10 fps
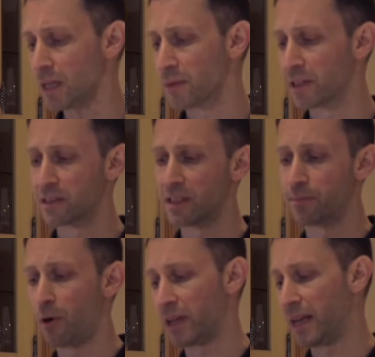Because this
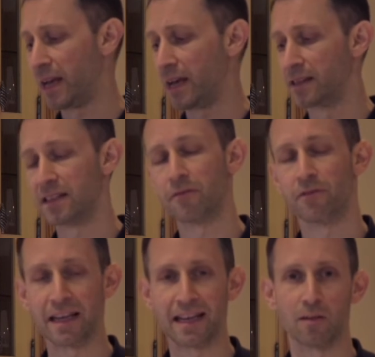body here, the
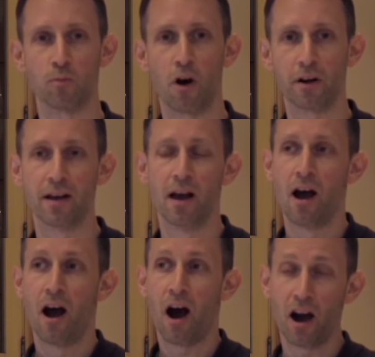ZV E1,
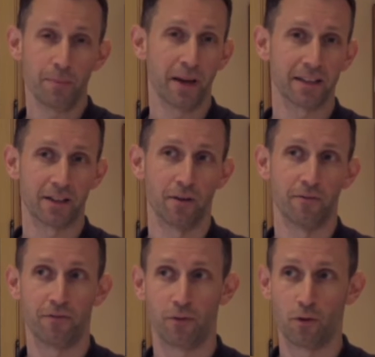I picked
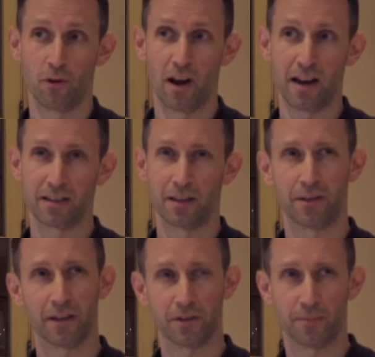up for, actually I
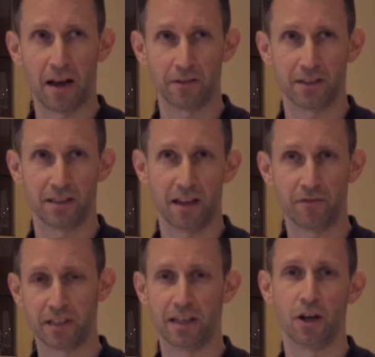think it was about
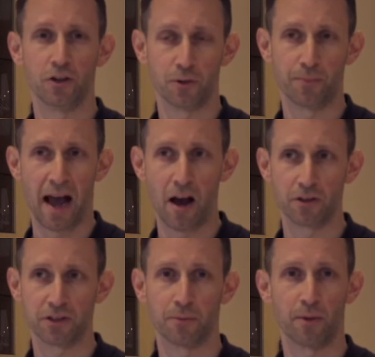
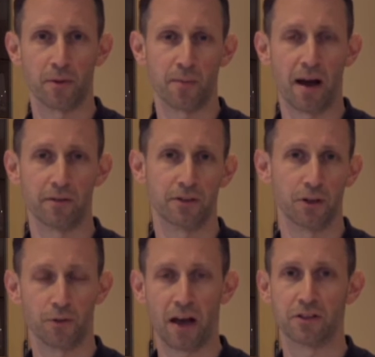£1,700, so probably about
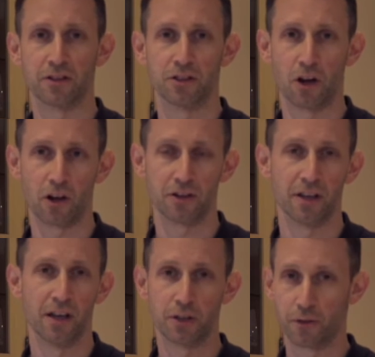$2,000.
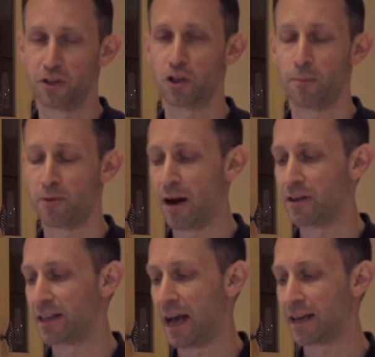So if you shop
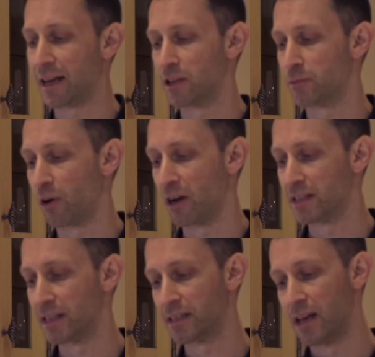around, you can get those
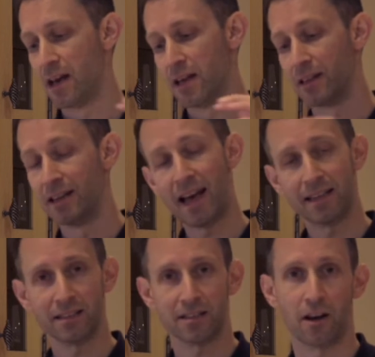prices. The
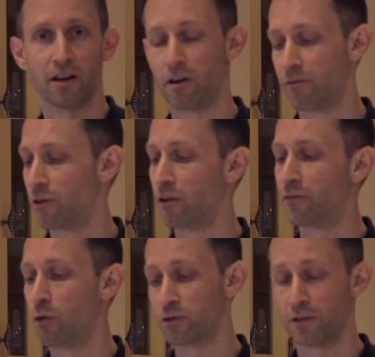lens I got for
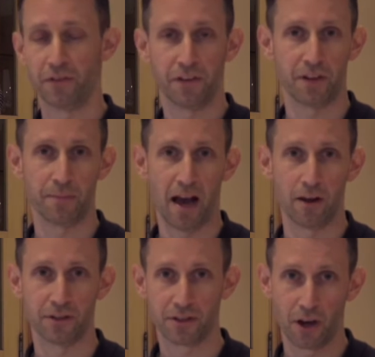
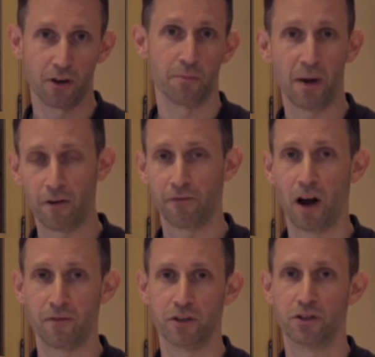£450, so about
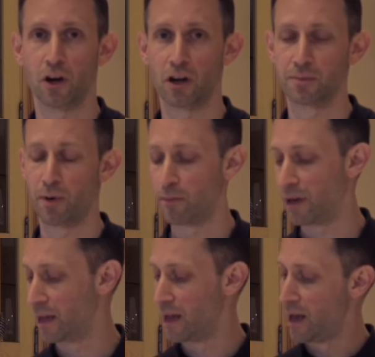$500
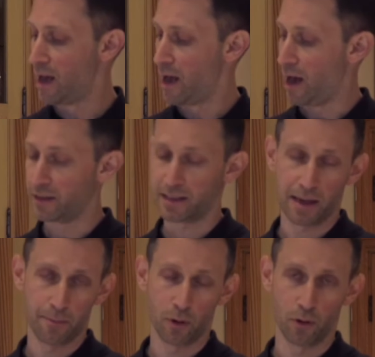probably. And this
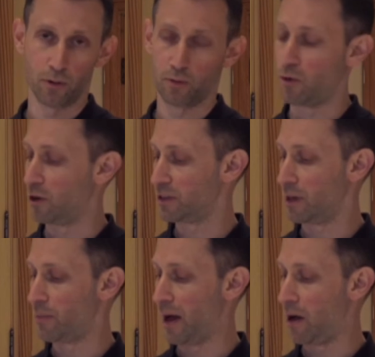gimbal was
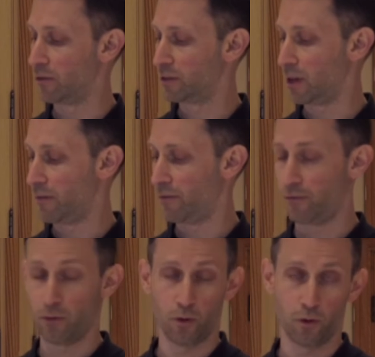about
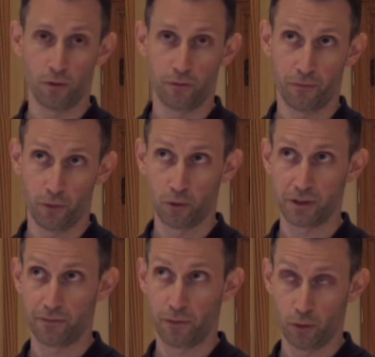
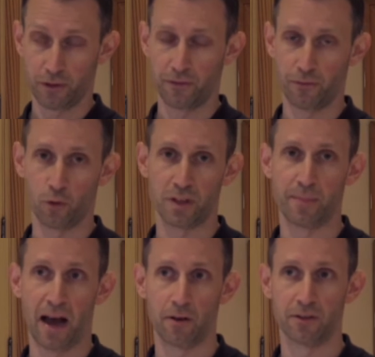
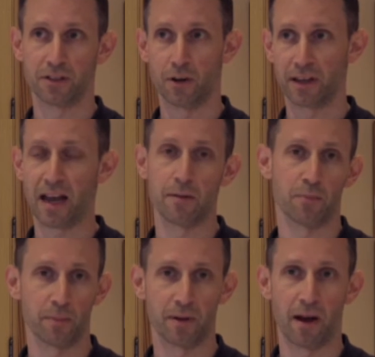£440, so again,
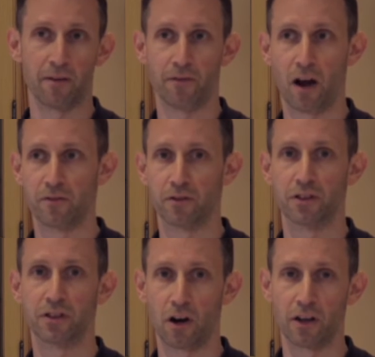probably about
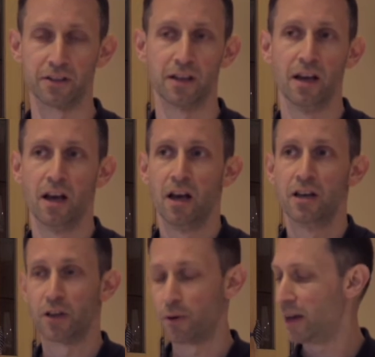$500.
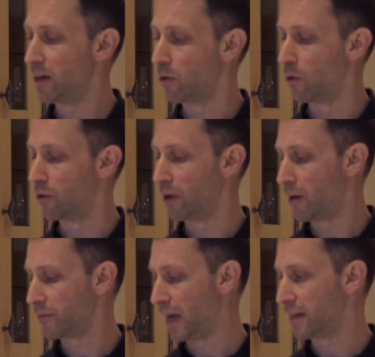So in all,
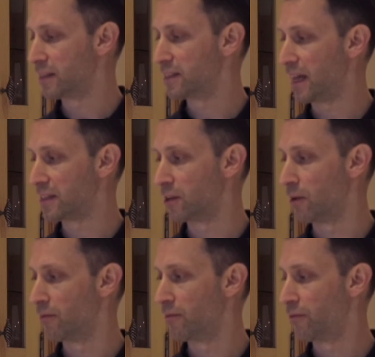I'm getting this set
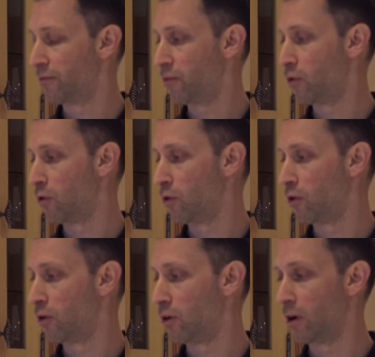up
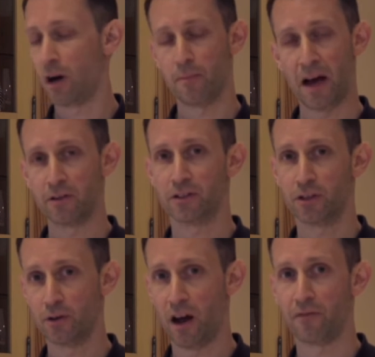for about
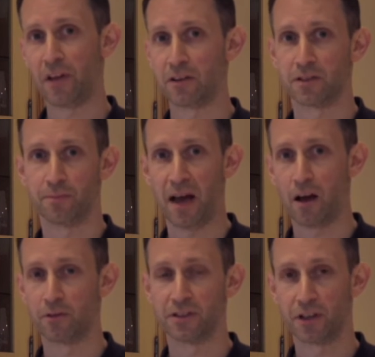
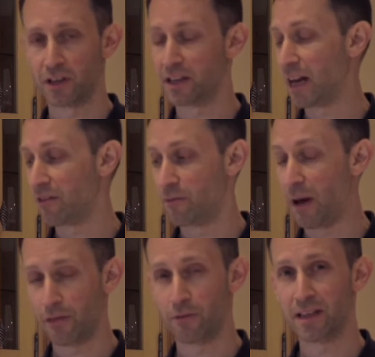£2,500. So you can get it for
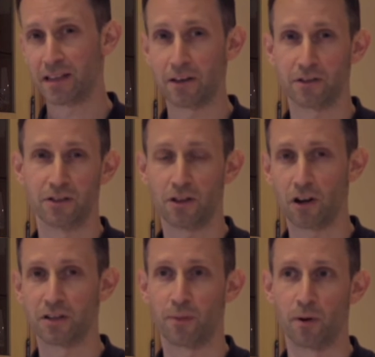about
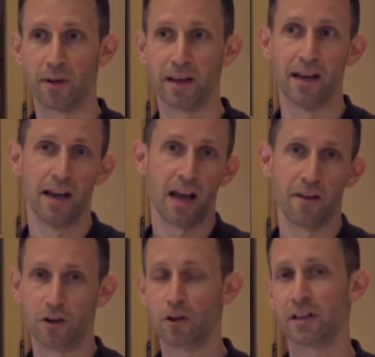$3,000 probably.
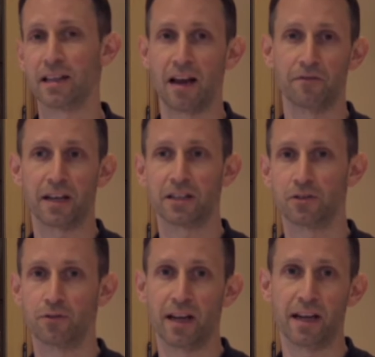If you're looking at the
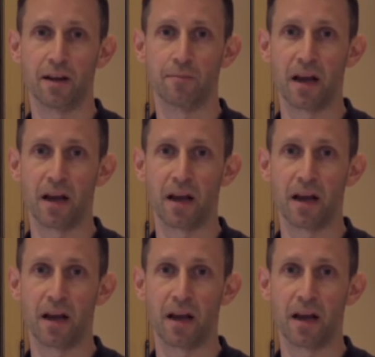FX3 and